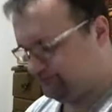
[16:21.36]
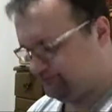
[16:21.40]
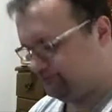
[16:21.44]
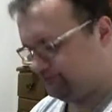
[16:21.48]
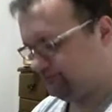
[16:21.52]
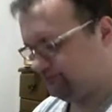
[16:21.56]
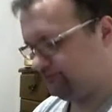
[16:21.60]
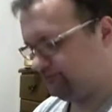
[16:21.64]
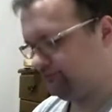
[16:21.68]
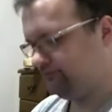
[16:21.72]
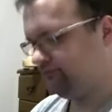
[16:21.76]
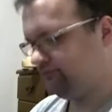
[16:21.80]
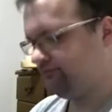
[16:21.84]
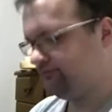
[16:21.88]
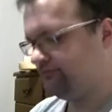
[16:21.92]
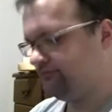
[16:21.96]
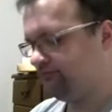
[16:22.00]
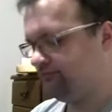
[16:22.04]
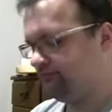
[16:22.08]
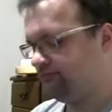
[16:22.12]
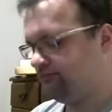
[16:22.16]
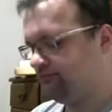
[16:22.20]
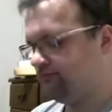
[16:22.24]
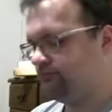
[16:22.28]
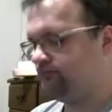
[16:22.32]

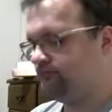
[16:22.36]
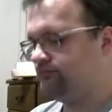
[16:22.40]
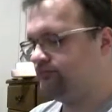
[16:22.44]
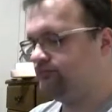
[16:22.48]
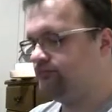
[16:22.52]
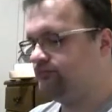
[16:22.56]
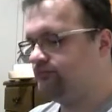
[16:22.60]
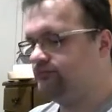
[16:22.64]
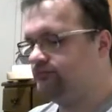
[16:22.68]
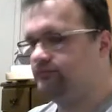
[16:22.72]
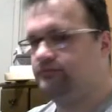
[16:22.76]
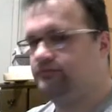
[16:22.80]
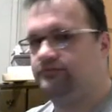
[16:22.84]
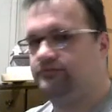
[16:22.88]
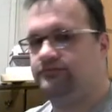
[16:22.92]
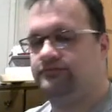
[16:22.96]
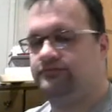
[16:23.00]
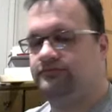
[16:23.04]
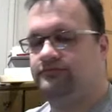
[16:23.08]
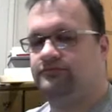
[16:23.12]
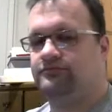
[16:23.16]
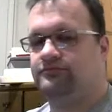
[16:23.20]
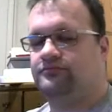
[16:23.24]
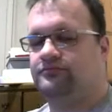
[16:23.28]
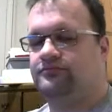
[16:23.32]

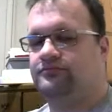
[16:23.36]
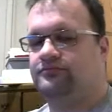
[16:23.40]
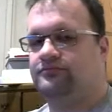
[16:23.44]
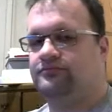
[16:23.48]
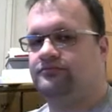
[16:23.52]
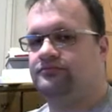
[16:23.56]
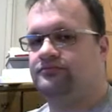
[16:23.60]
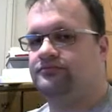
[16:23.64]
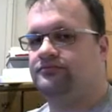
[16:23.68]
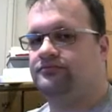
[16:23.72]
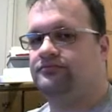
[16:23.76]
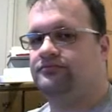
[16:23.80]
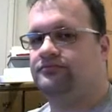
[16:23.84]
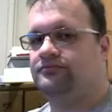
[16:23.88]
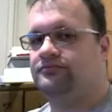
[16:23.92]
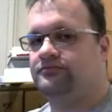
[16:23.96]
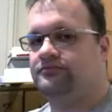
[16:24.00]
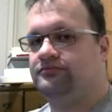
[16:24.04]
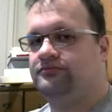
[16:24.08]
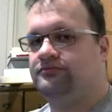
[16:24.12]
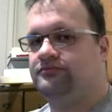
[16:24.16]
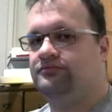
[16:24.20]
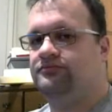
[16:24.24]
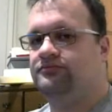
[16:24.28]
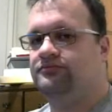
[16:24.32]

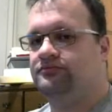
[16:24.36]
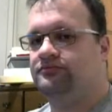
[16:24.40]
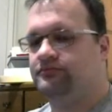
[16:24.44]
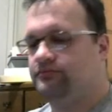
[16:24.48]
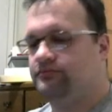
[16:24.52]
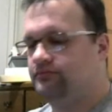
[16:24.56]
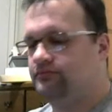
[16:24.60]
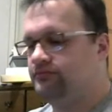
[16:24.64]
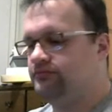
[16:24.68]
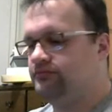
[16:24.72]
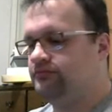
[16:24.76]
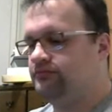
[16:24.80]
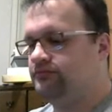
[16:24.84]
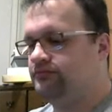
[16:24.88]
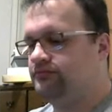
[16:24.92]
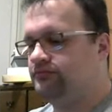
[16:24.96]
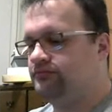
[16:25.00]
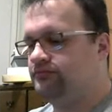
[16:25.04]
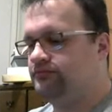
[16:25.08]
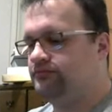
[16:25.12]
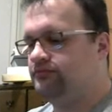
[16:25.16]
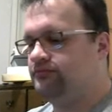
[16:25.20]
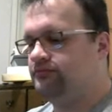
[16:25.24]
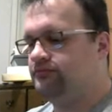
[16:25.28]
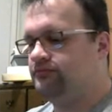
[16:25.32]

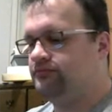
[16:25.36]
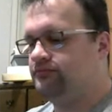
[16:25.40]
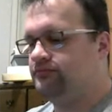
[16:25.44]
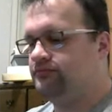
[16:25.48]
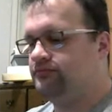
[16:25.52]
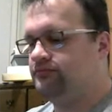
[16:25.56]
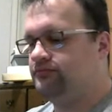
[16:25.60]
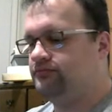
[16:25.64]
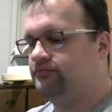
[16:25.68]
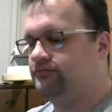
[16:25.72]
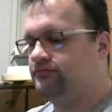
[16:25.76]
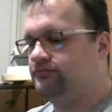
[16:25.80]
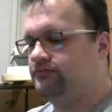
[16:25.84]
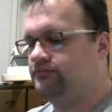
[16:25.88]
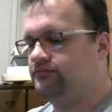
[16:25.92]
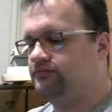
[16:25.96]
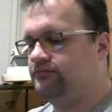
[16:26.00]
No words are spoken by the person on screen.